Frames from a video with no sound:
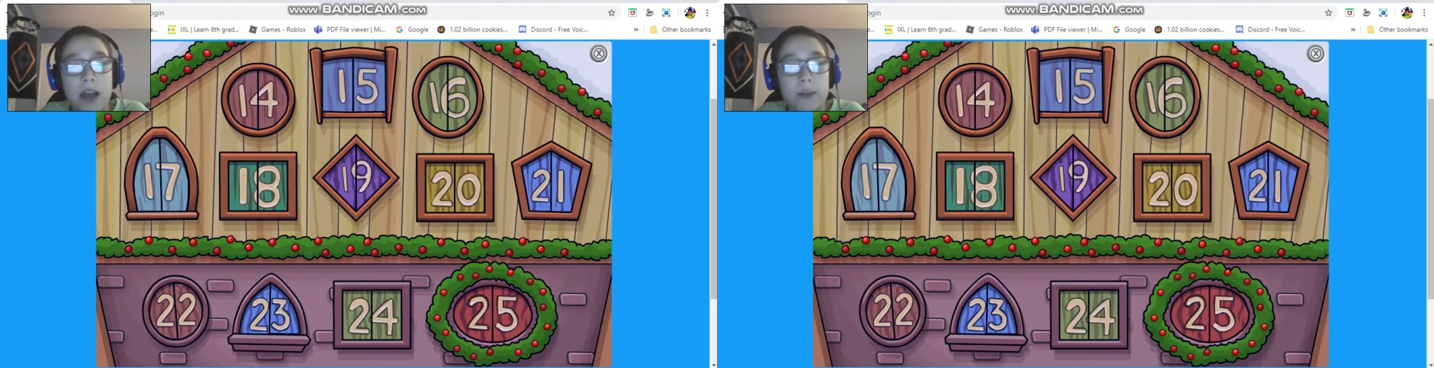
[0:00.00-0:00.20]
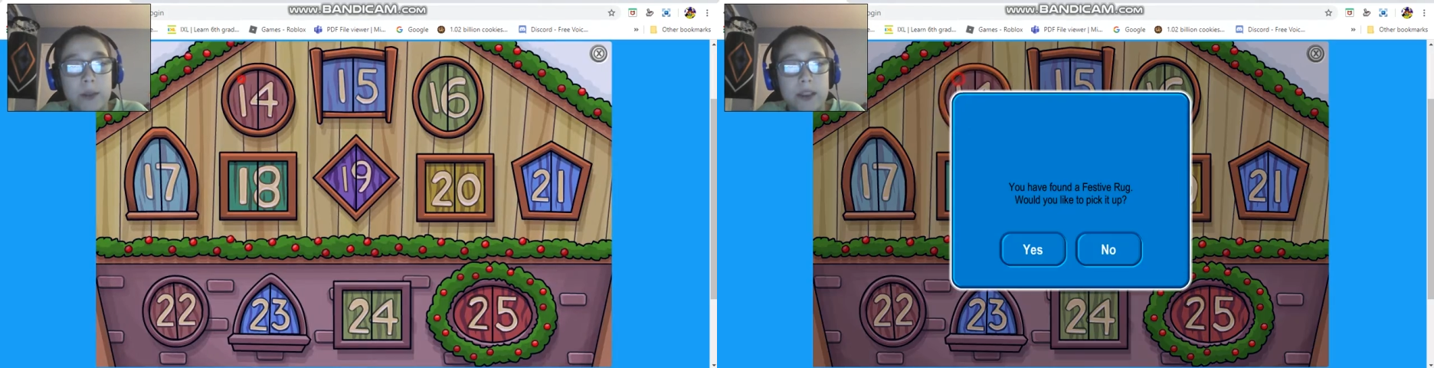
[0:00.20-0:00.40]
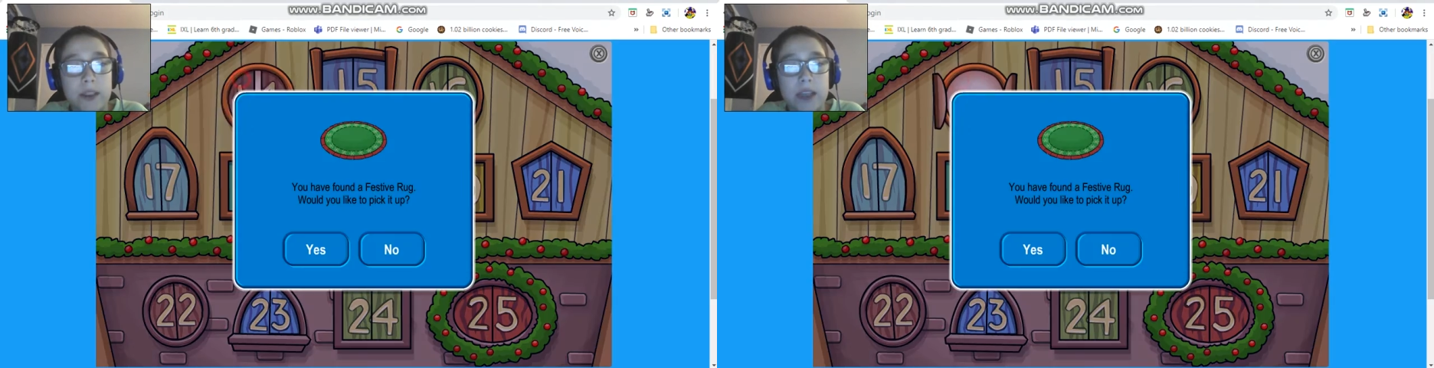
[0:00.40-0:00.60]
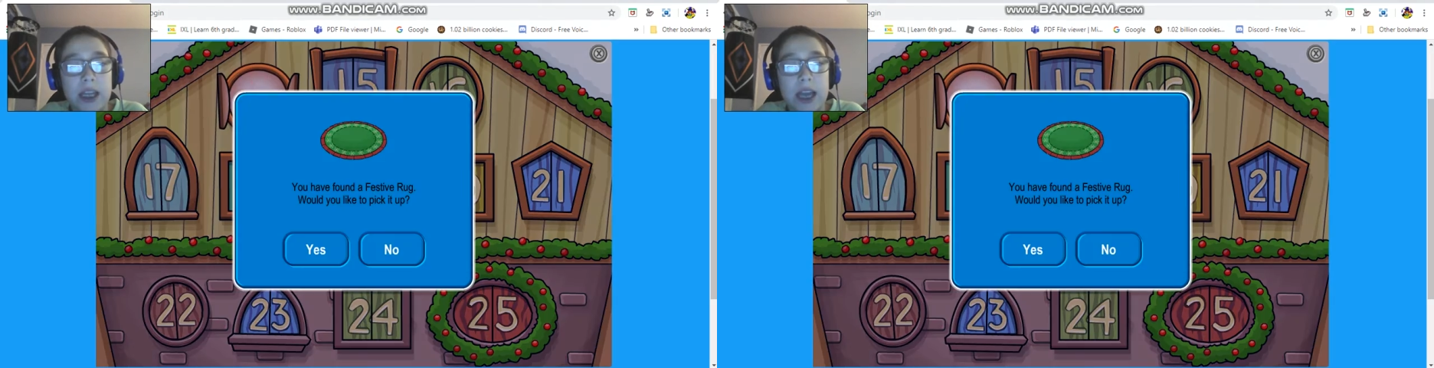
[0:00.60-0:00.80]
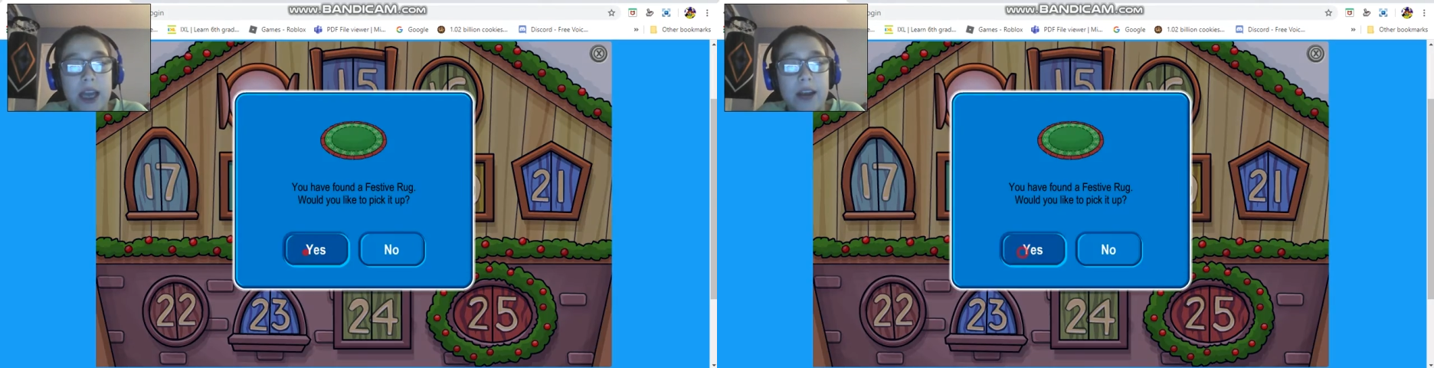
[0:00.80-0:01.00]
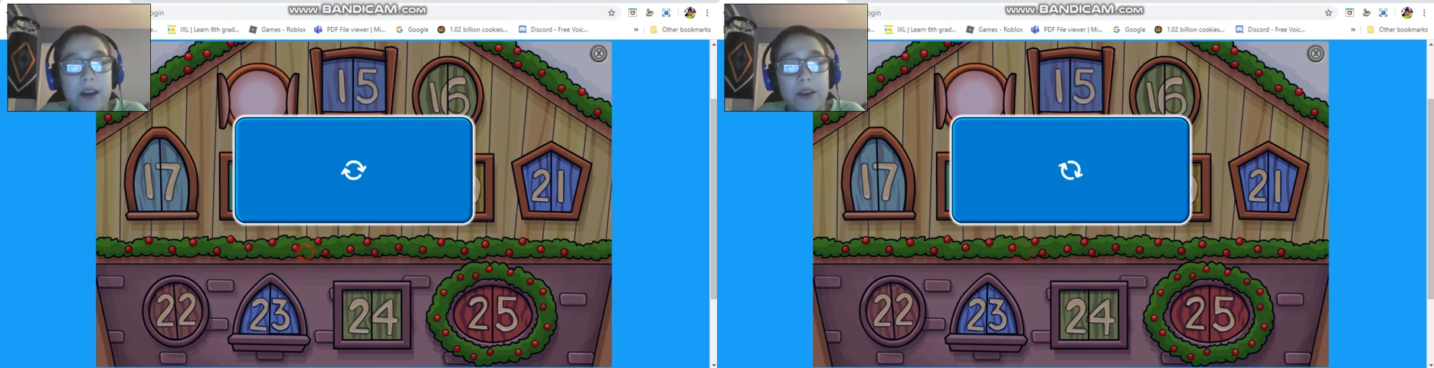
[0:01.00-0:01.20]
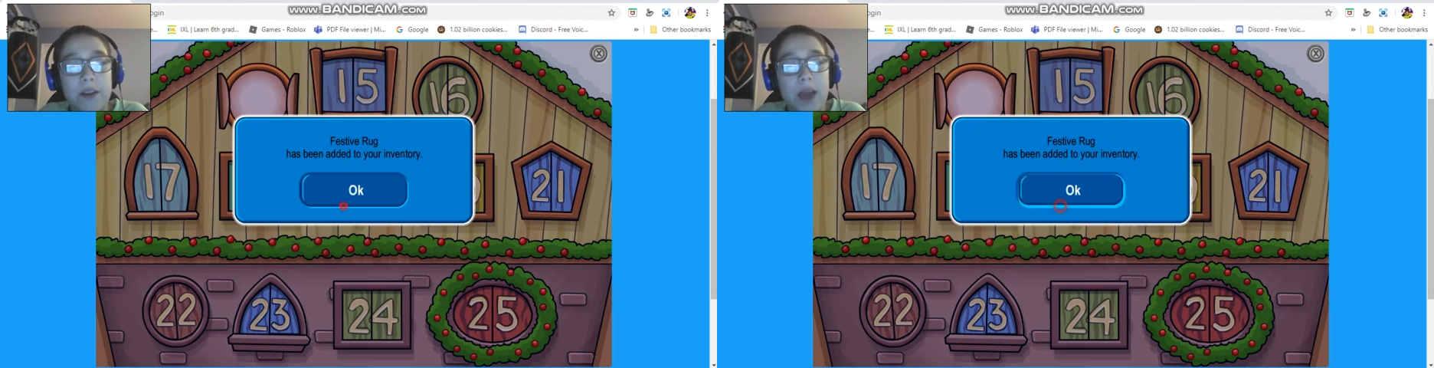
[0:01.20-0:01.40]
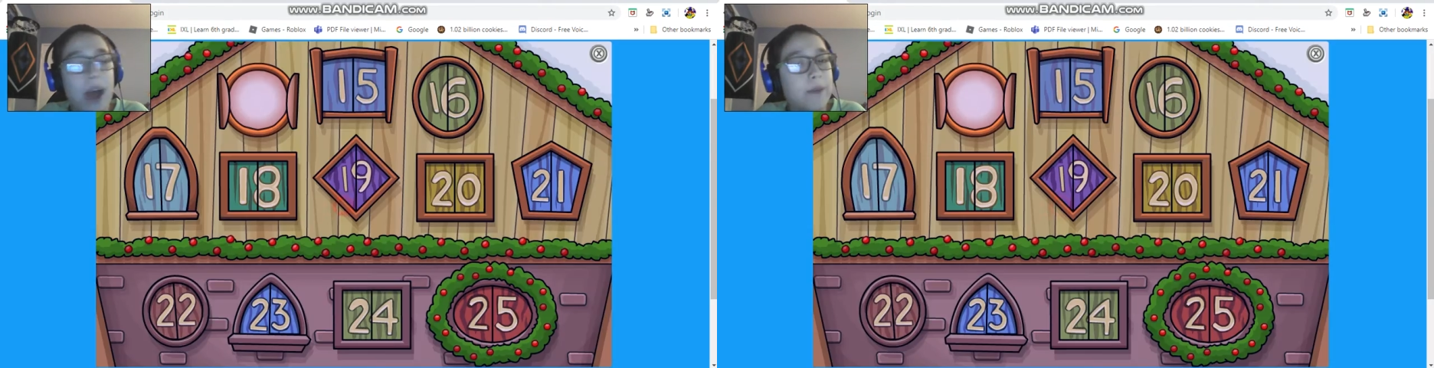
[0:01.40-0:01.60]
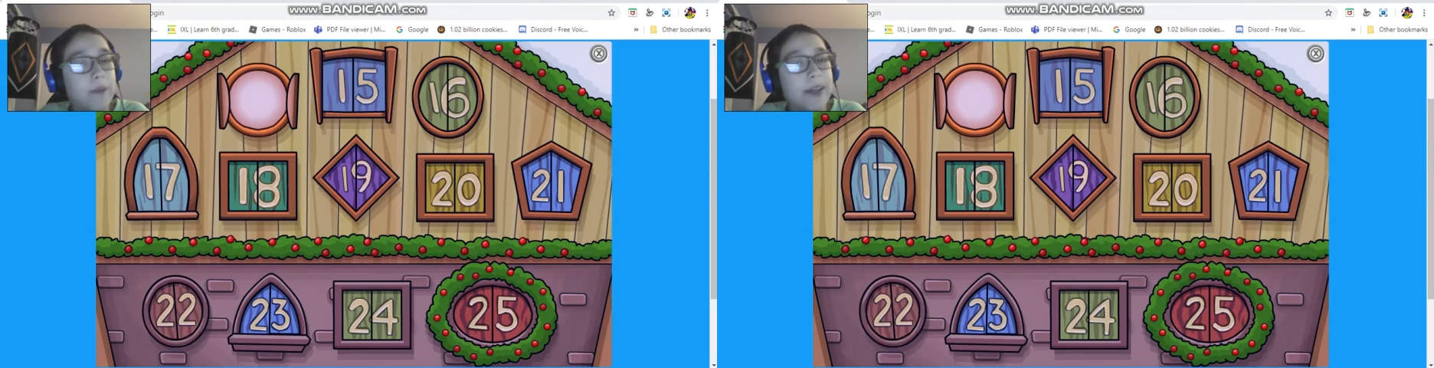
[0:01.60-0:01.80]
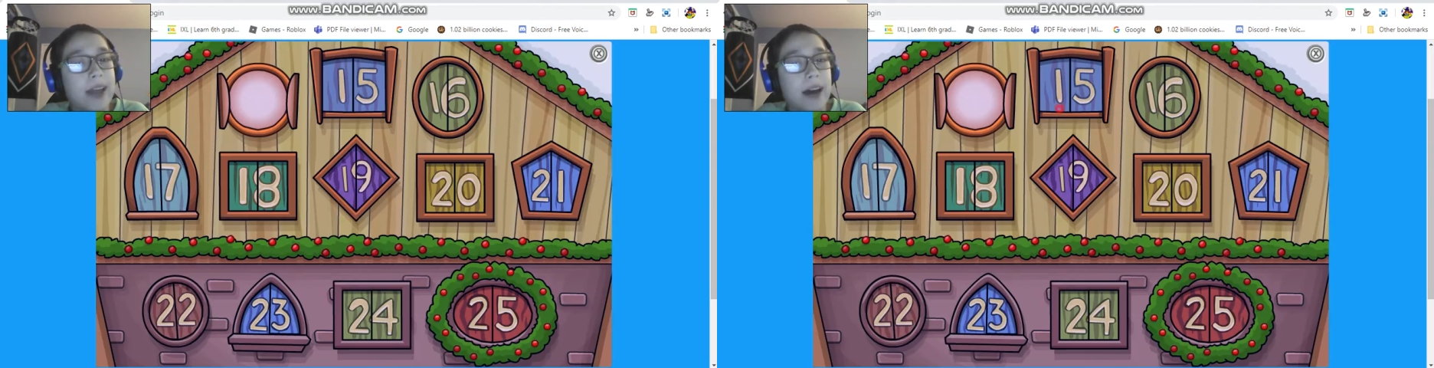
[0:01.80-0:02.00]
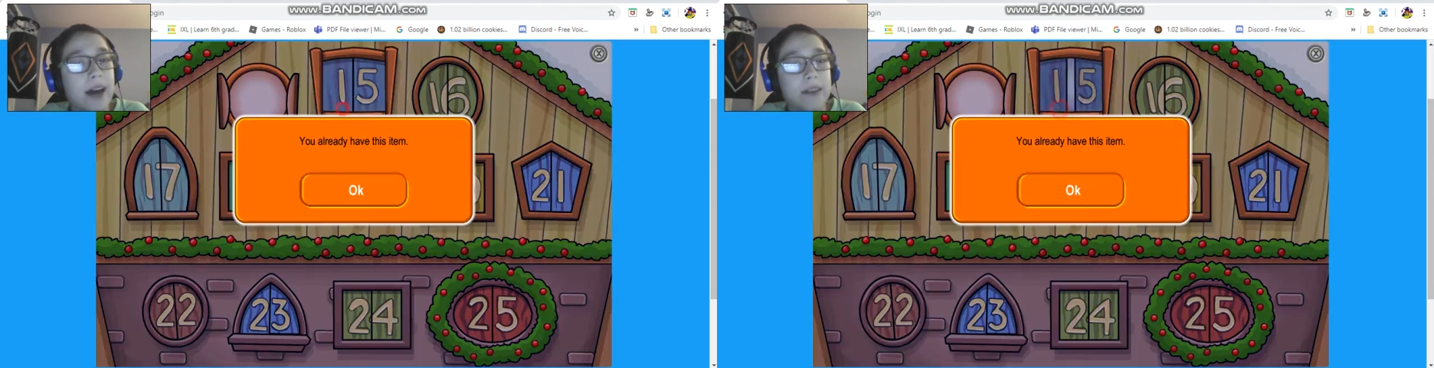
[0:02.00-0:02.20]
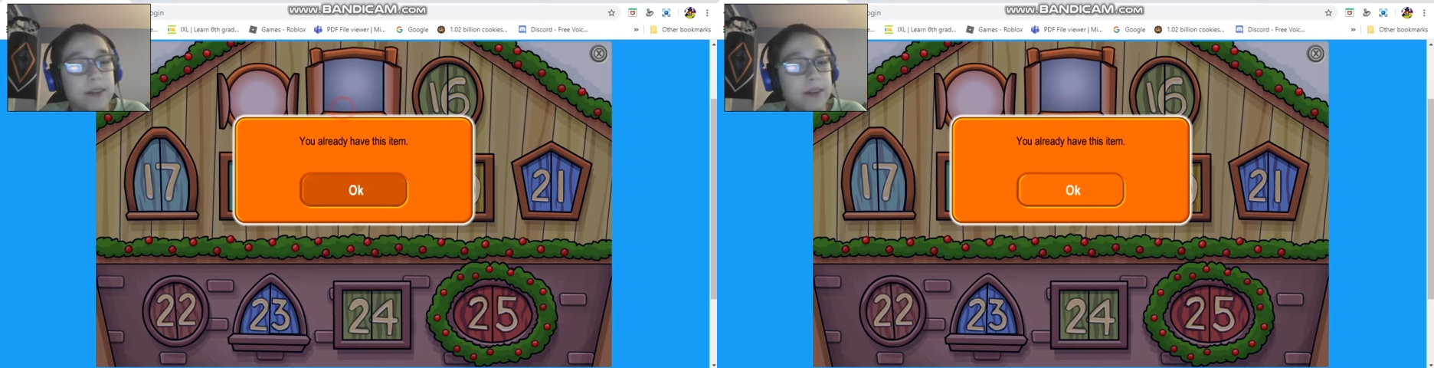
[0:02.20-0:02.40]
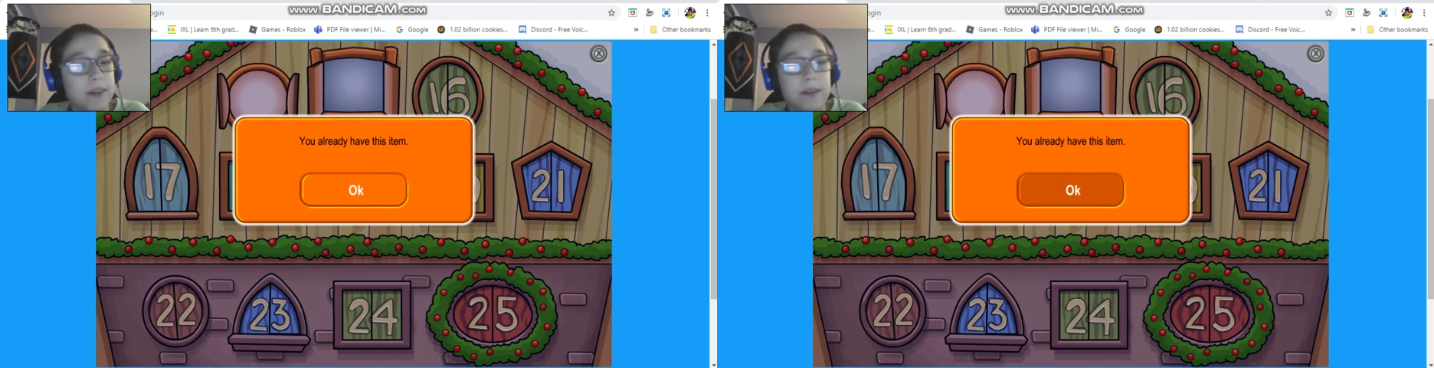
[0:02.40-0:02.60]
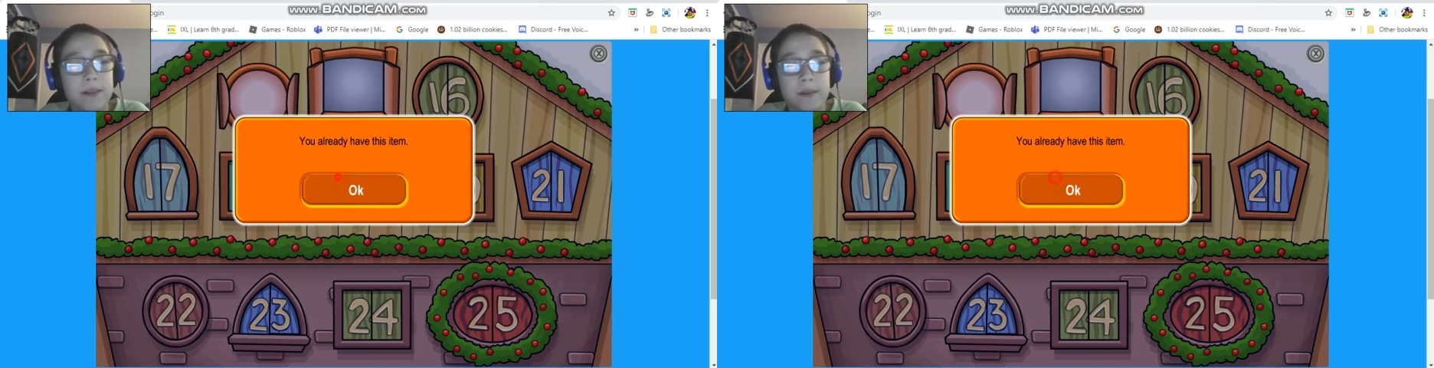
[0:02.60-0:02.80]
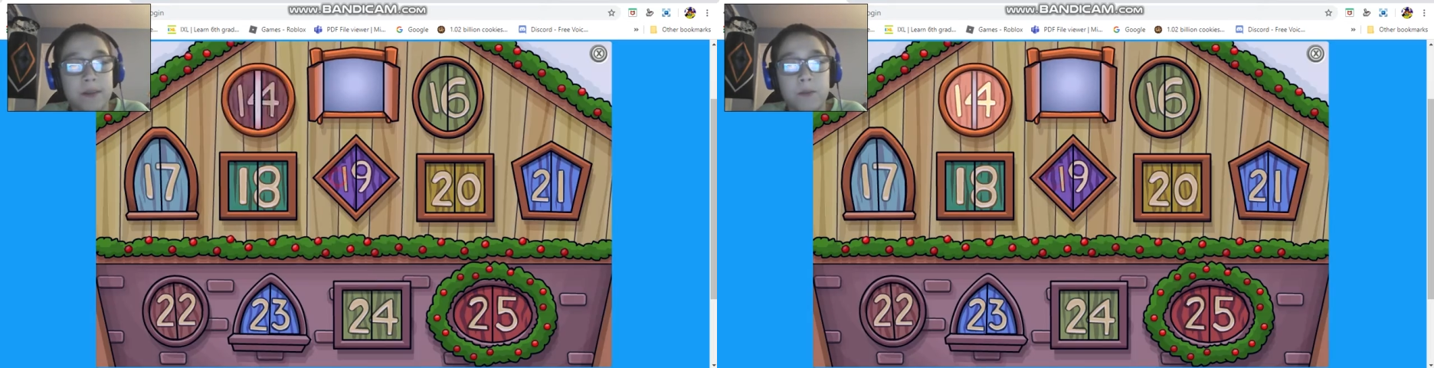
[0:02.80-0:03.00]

I just want to say that the advent calendar